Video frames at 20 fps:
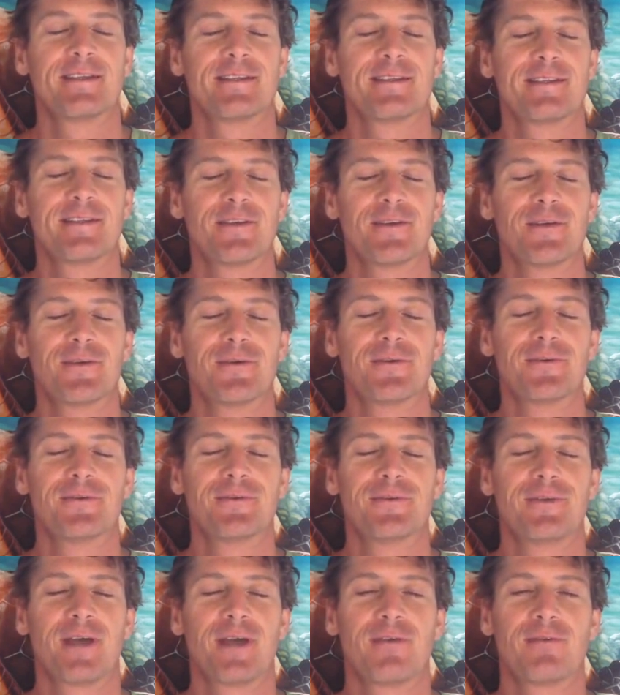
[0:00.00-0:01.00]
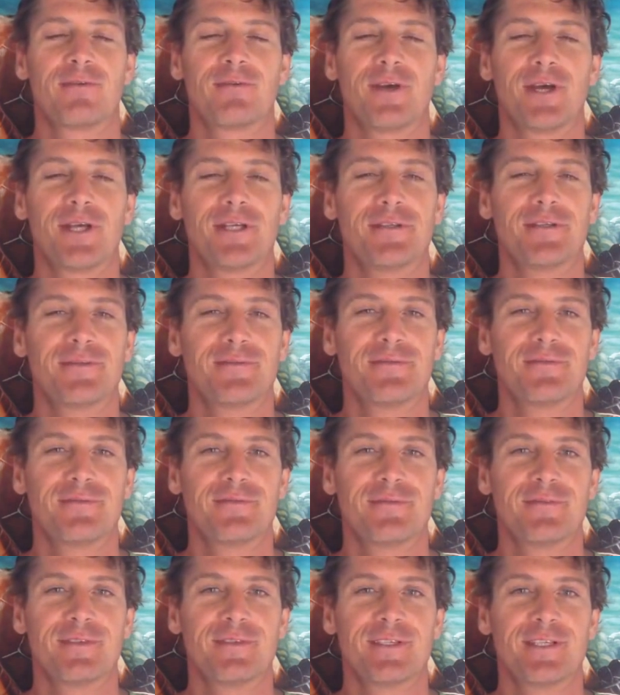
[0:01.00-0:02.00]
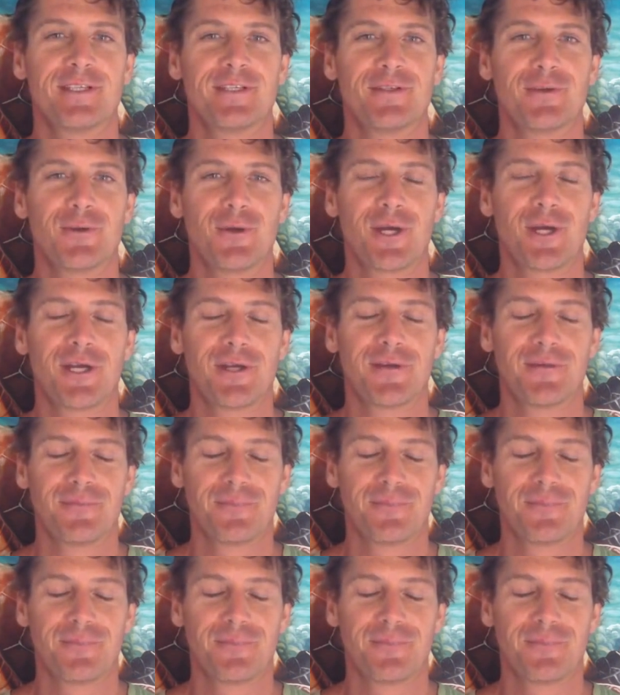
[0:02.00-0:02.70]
So have fun. Enjoy.